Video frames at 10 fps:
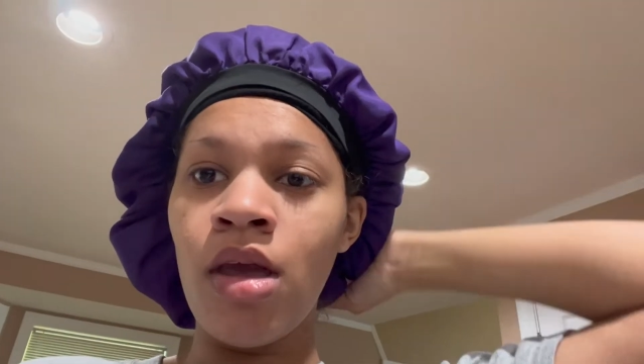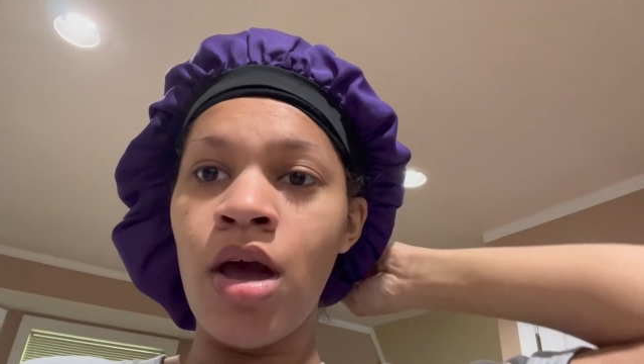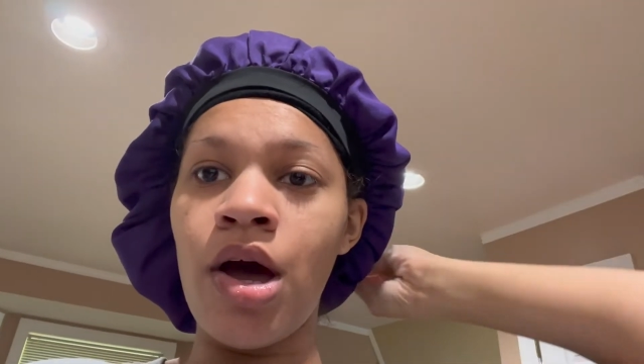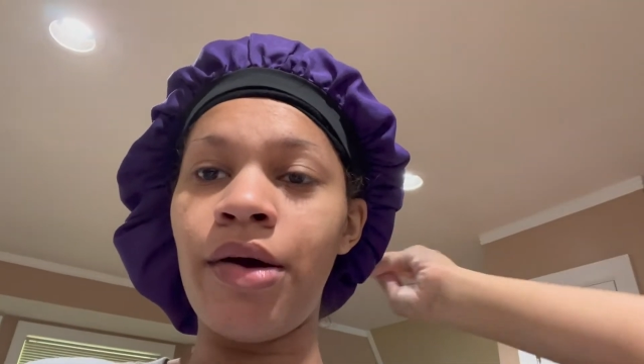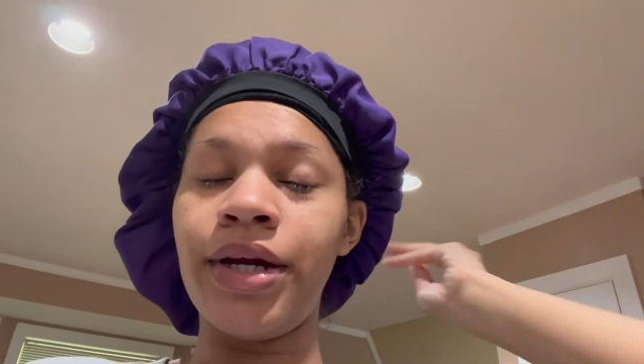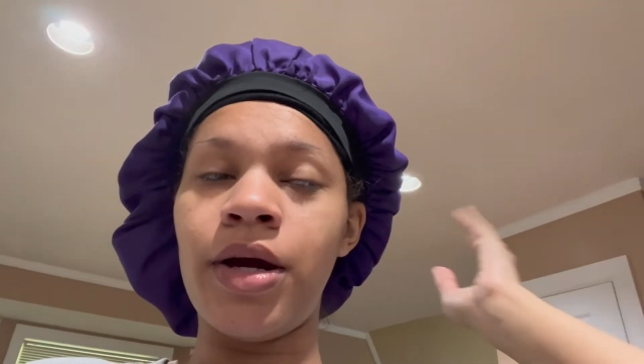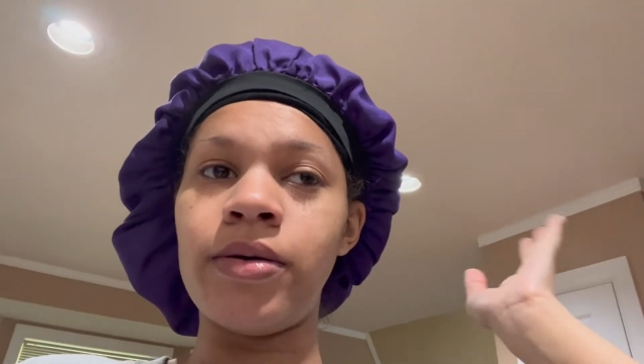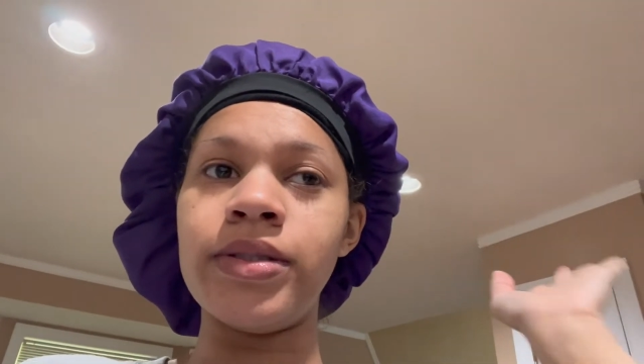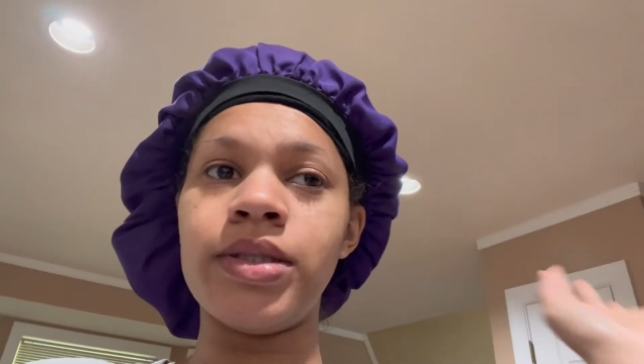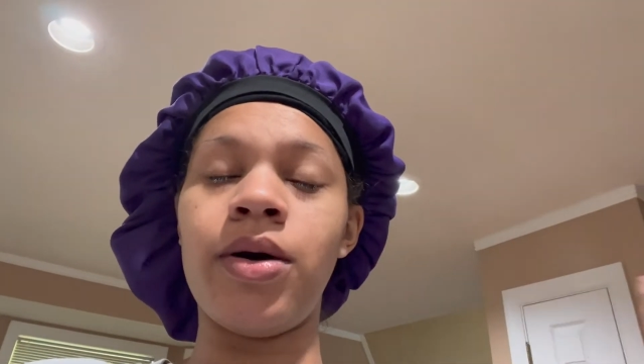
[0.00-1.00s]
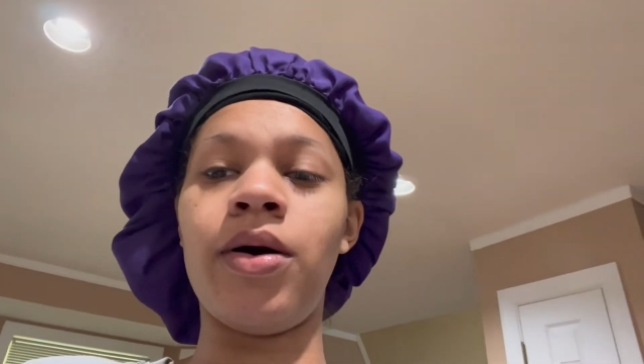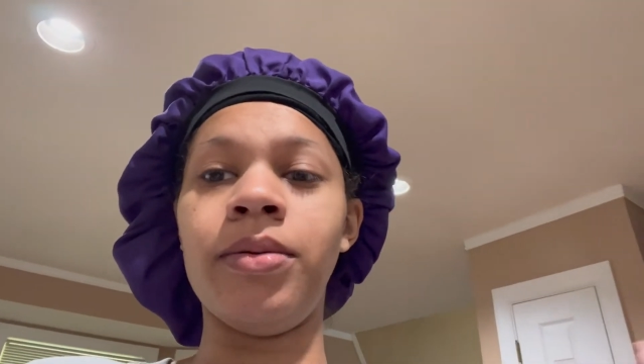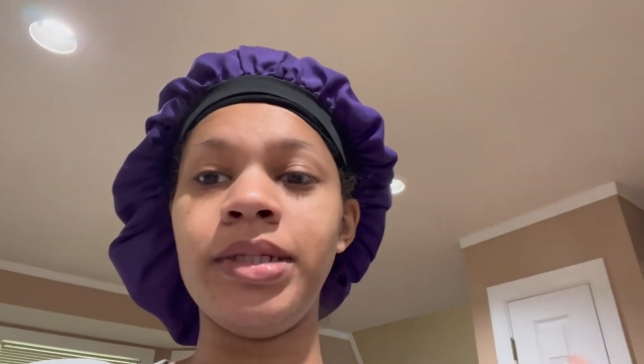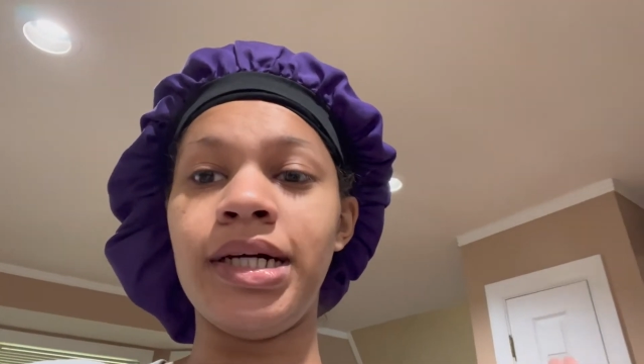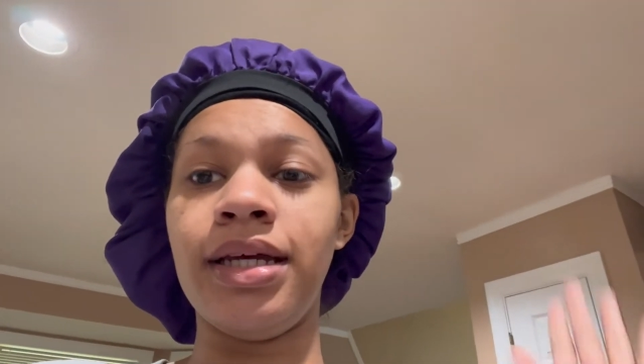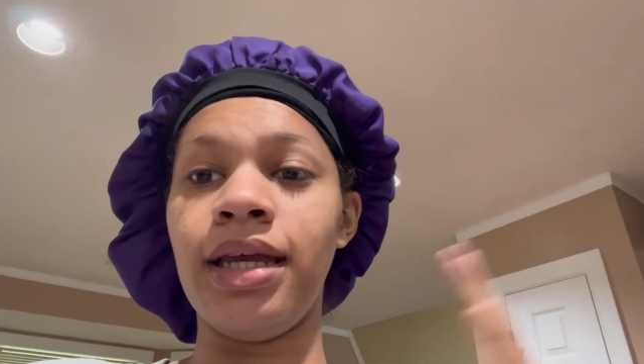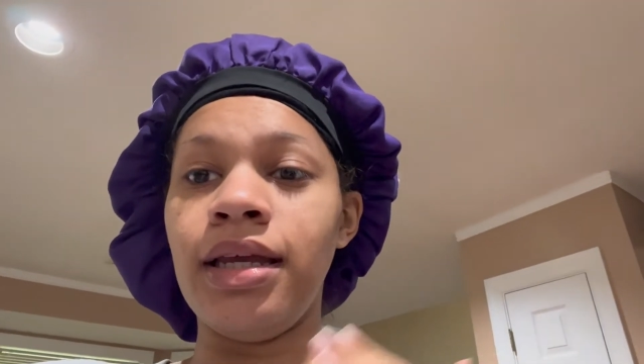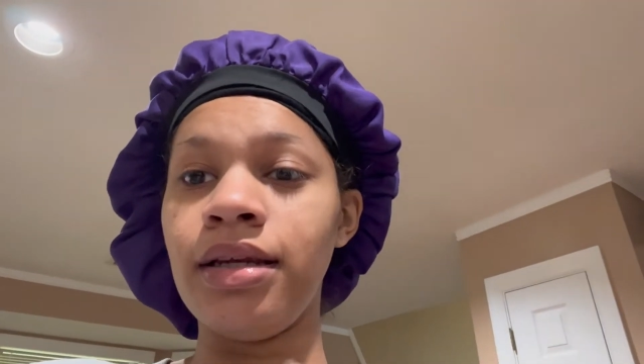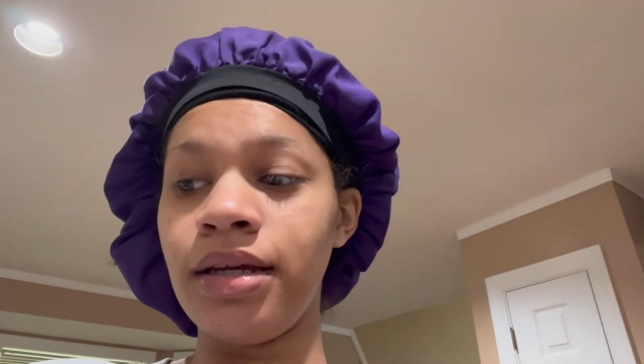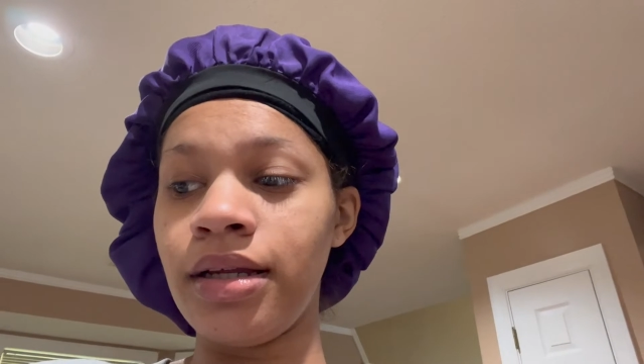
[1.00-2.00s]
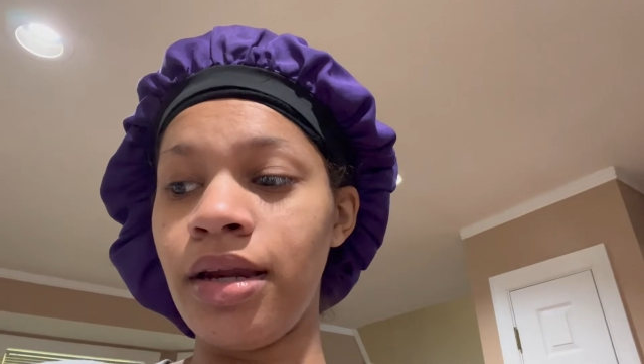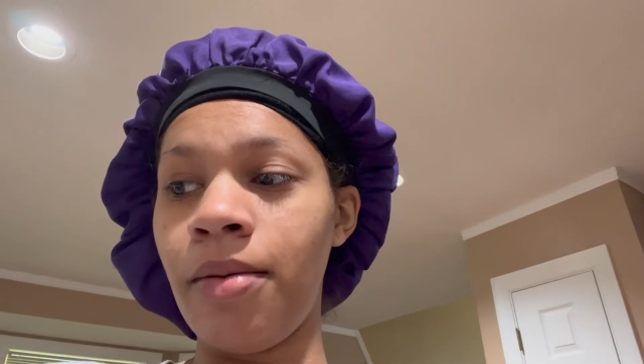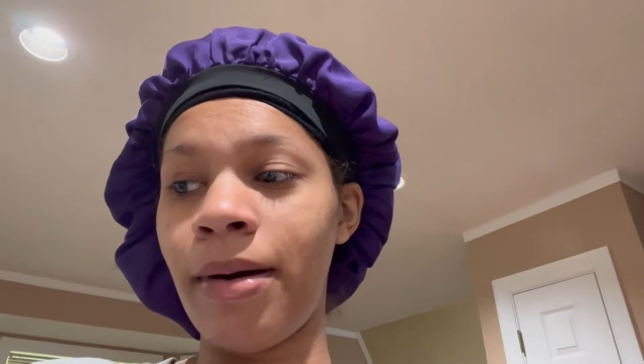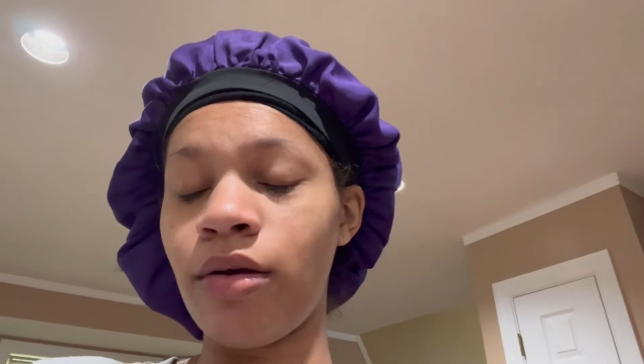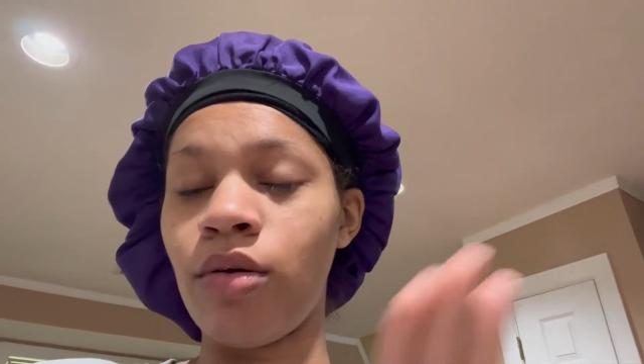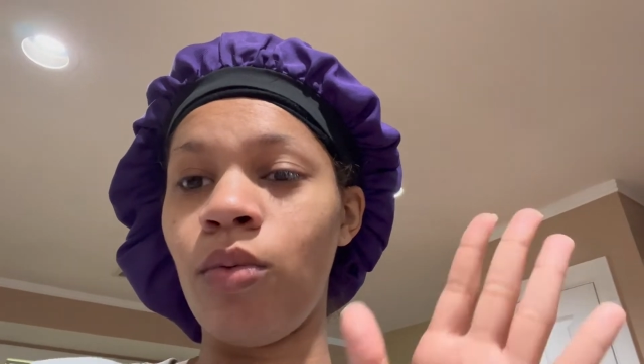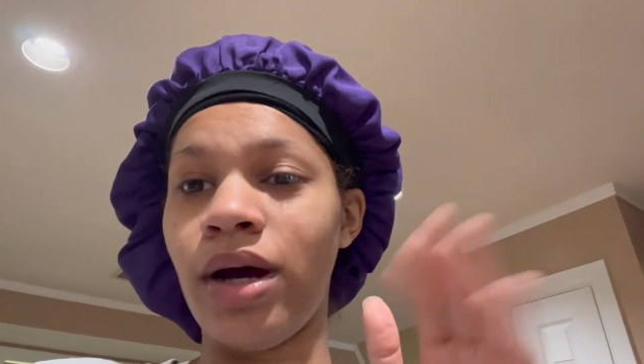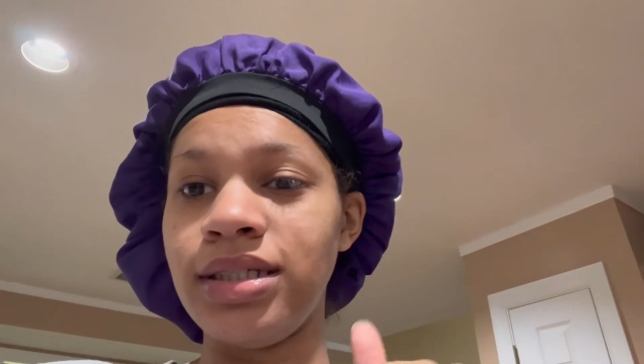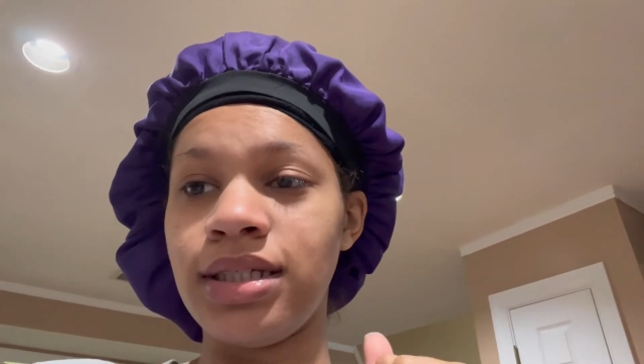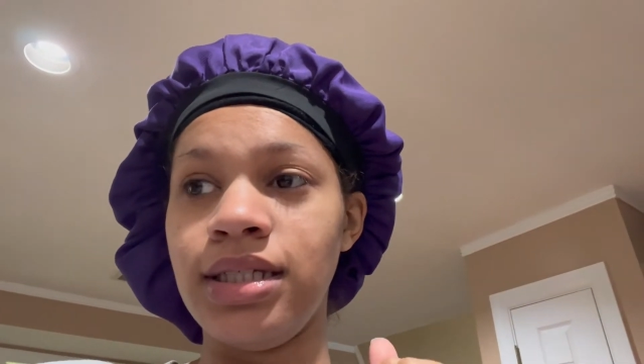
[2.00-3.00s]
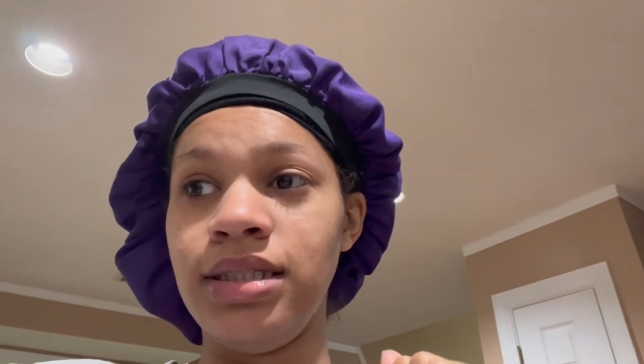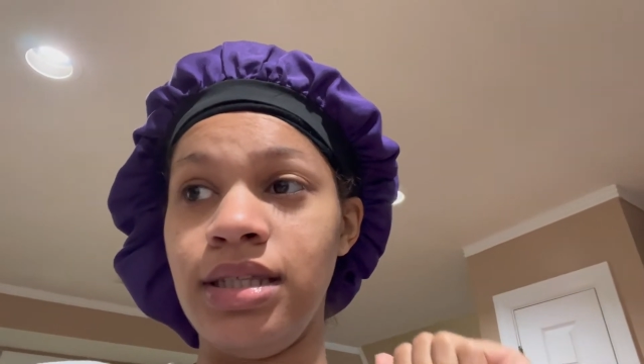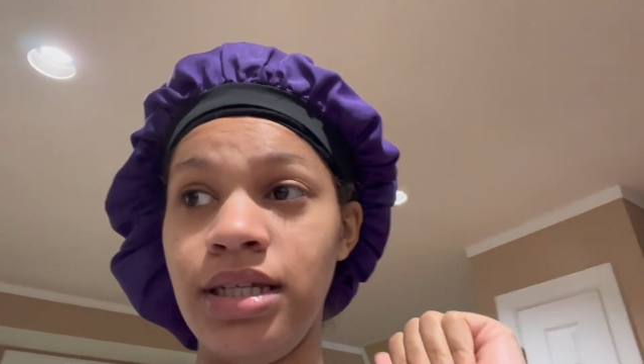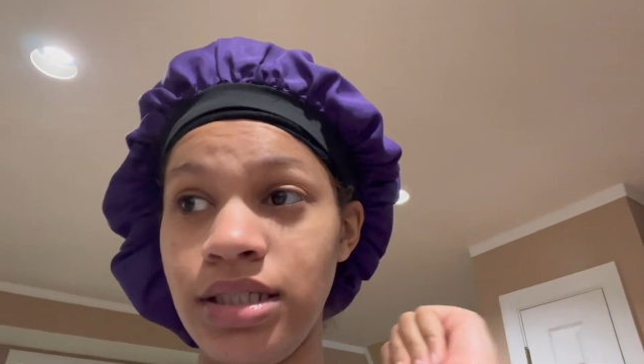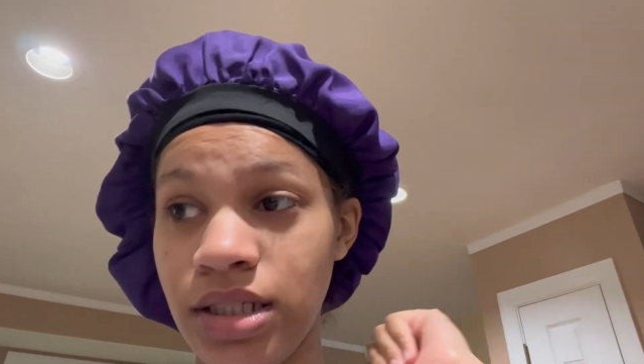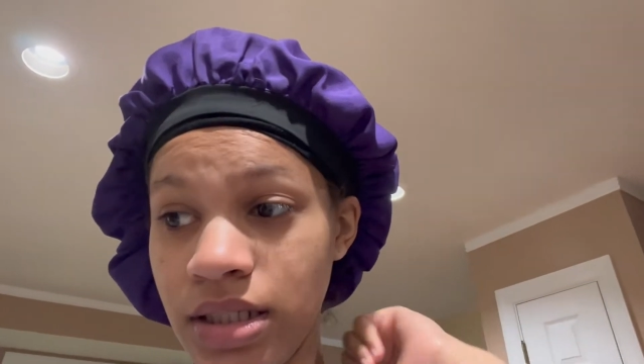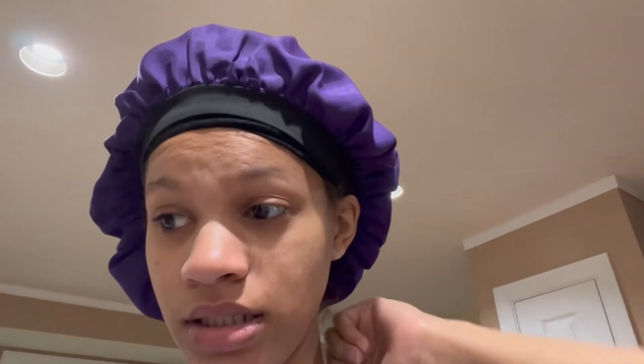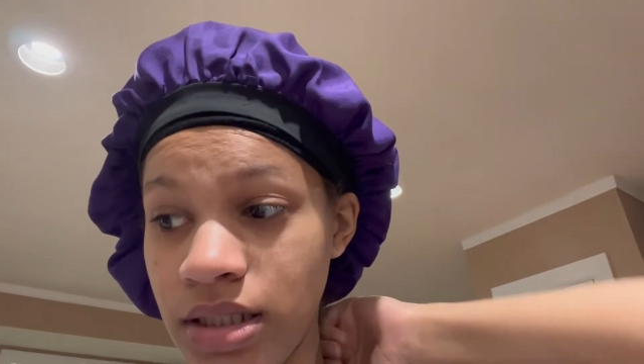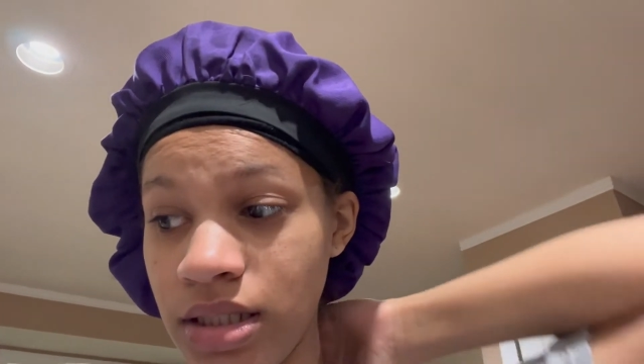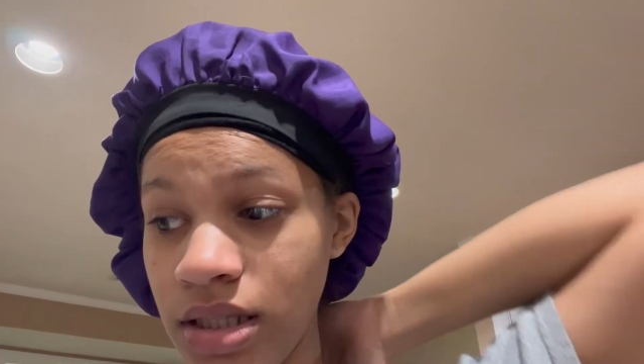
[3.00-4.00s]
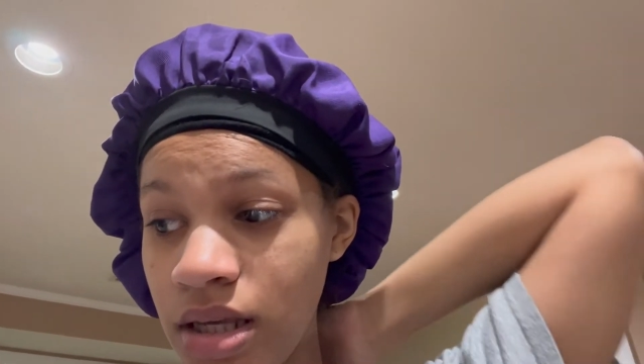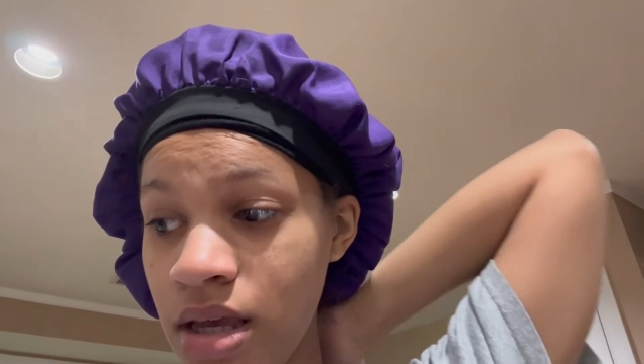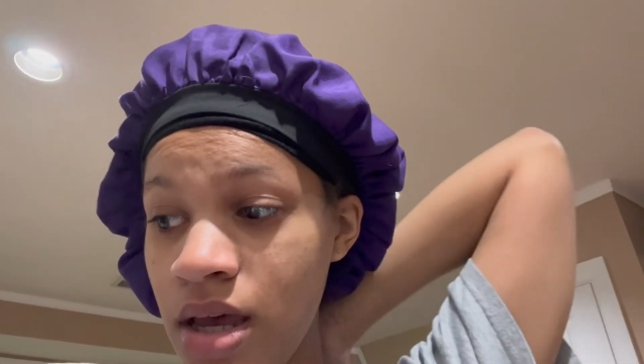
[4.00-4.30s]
All right, y'all, so I'm done eating. Now I'm about to wash these dishes.